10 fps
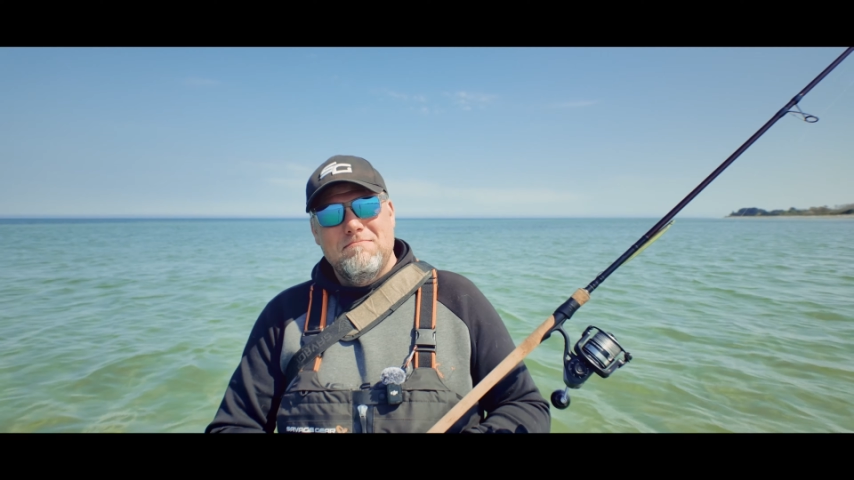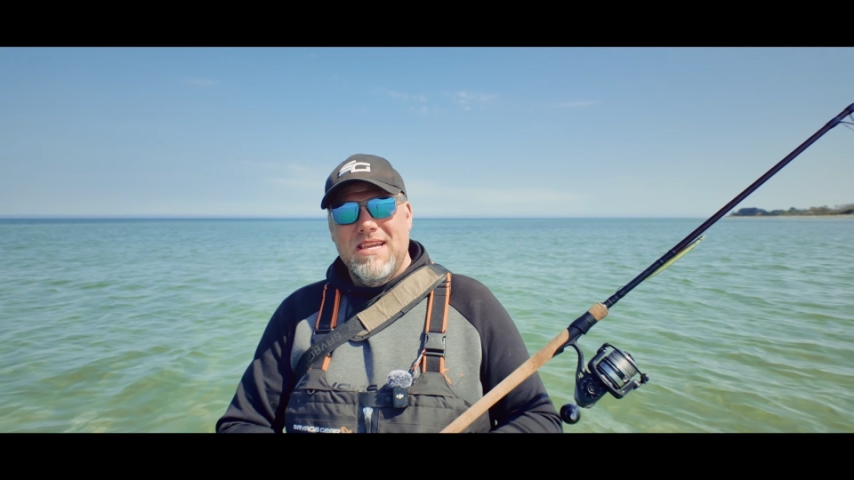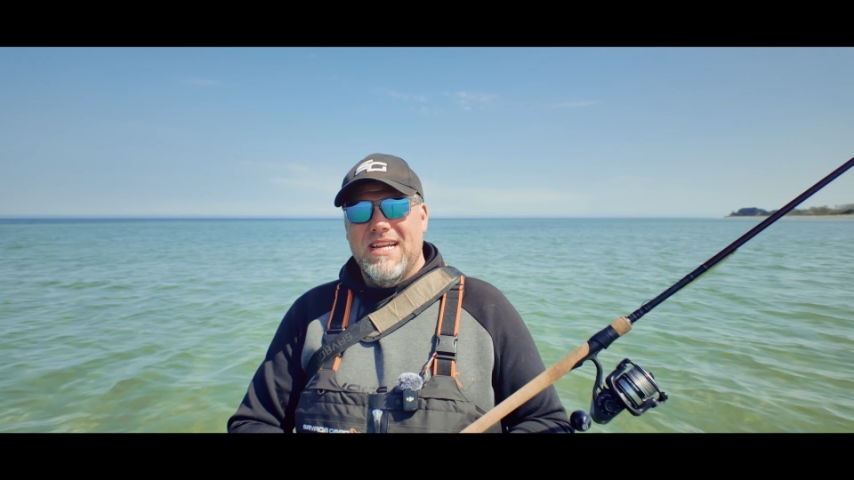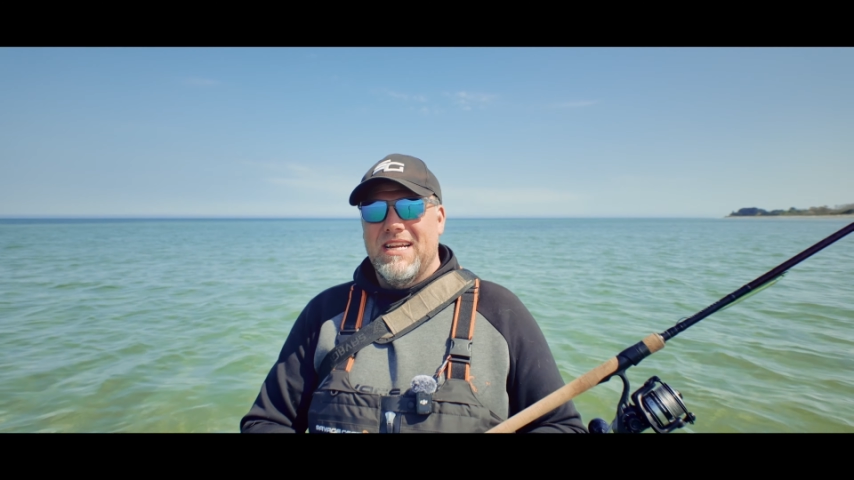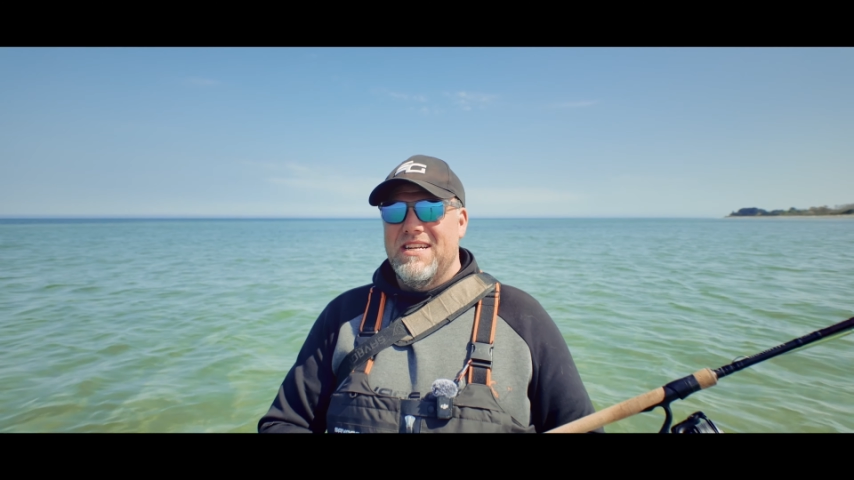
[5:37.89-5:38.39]

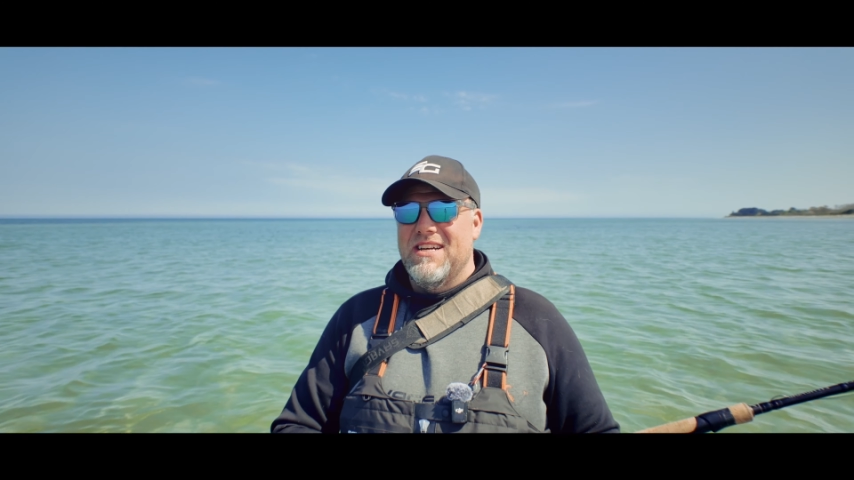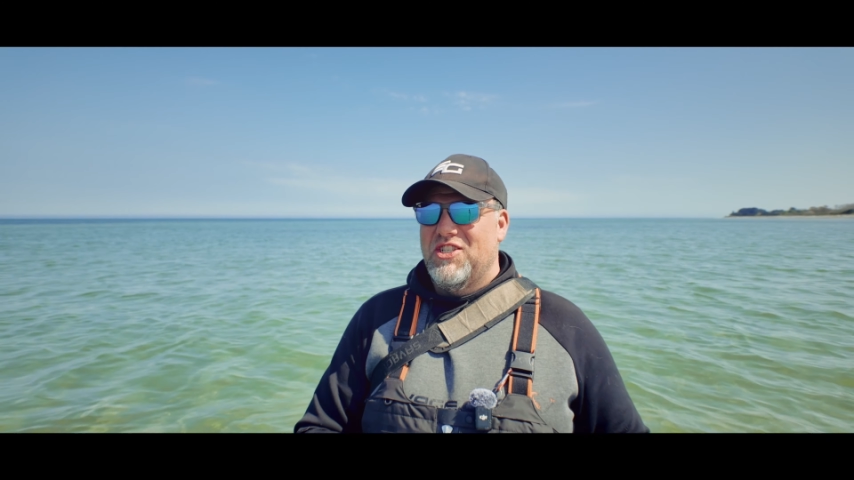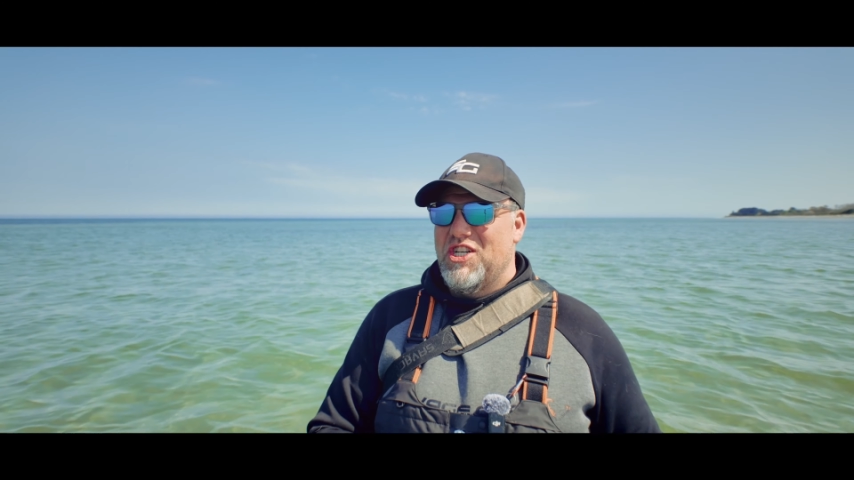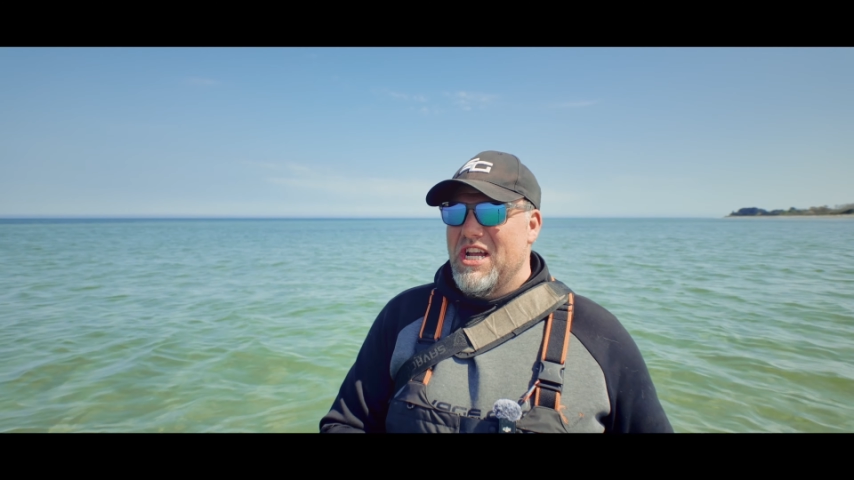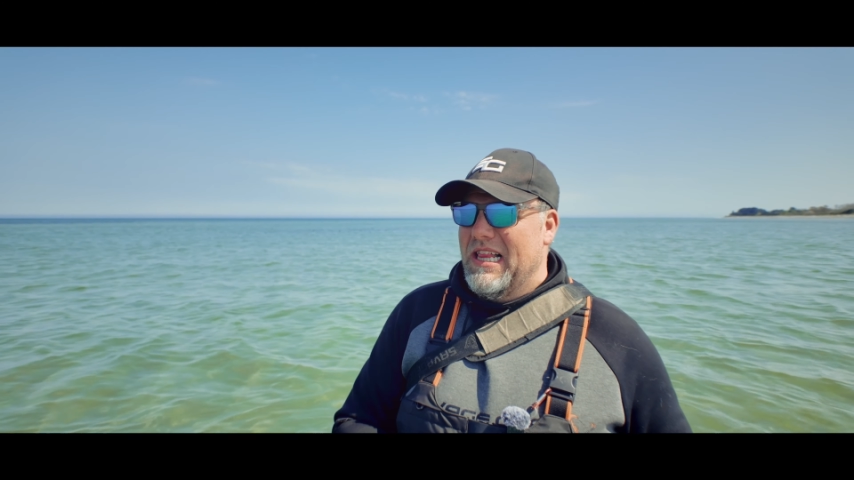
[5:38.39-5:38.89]
me in a
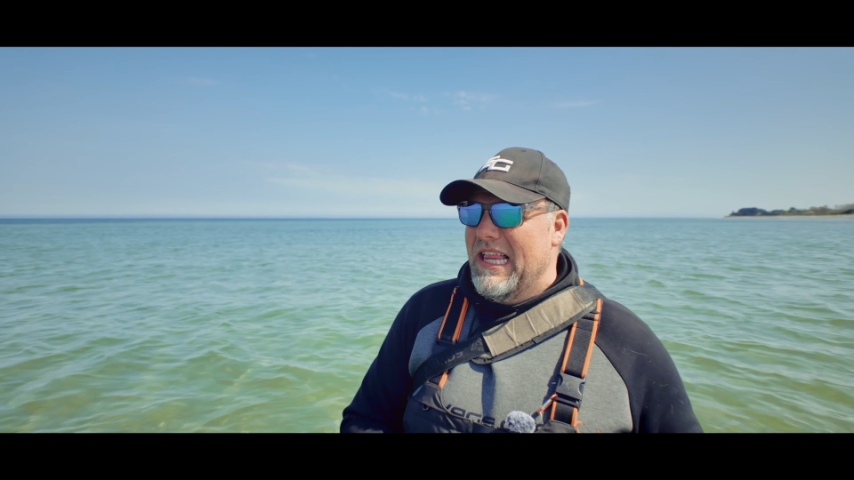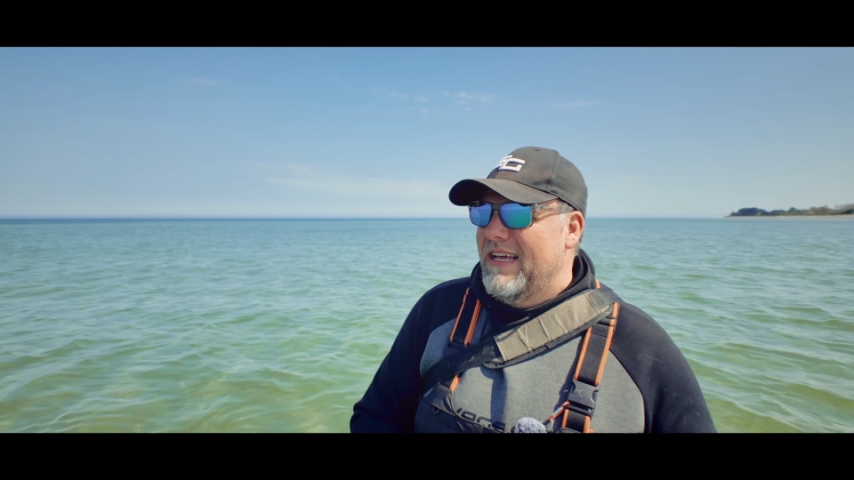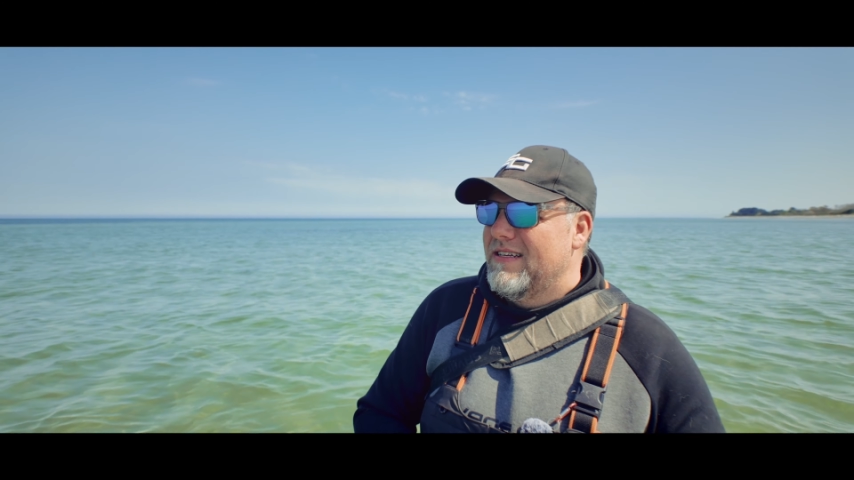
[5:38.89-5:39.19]
nutshell.